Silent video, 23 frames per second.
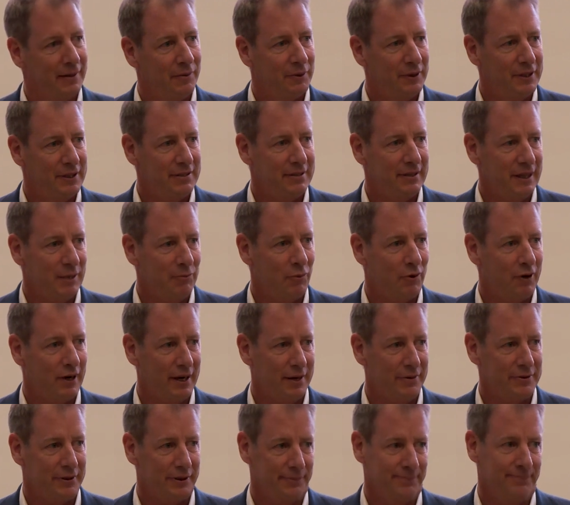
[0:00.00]
We just need more
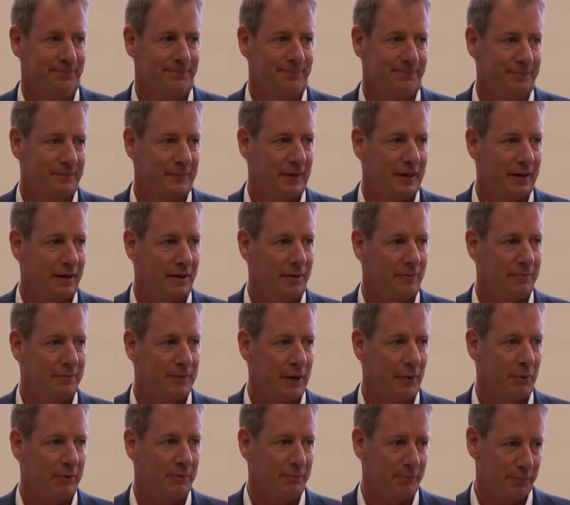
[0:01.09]
housing. Um,
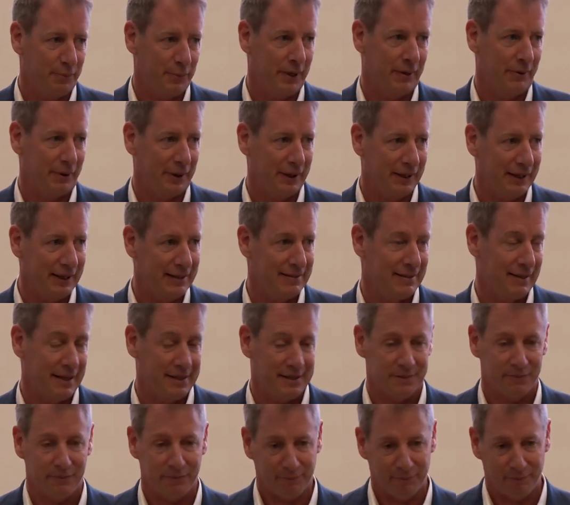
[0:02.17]
that would, you know, at least
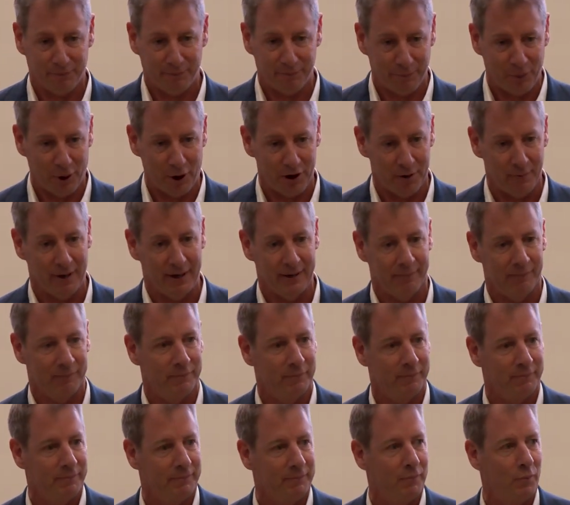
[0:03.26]
that's part of my
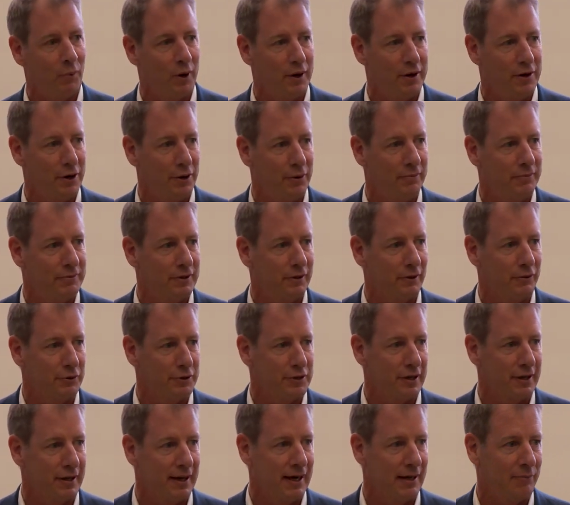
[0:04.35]
one note
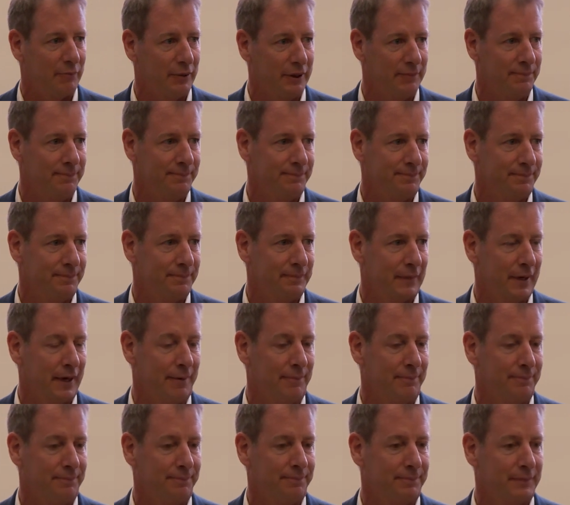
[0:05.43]
solution to that, but yeah.
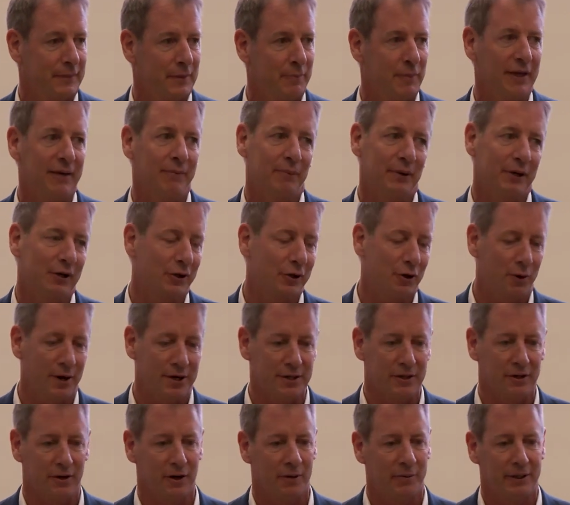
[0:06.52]
It's a big, big, good
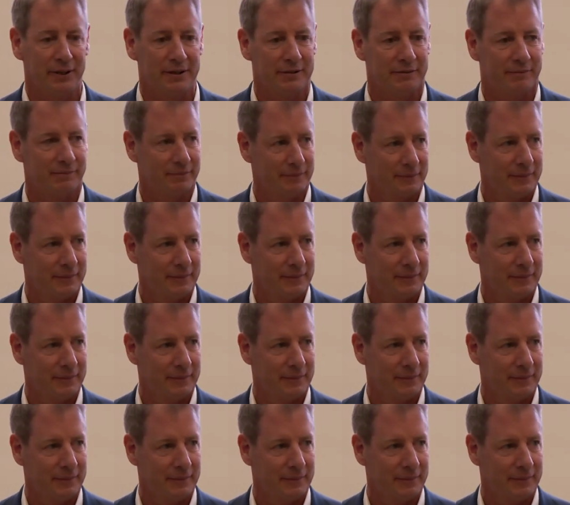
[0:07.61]
question, Carl. I just...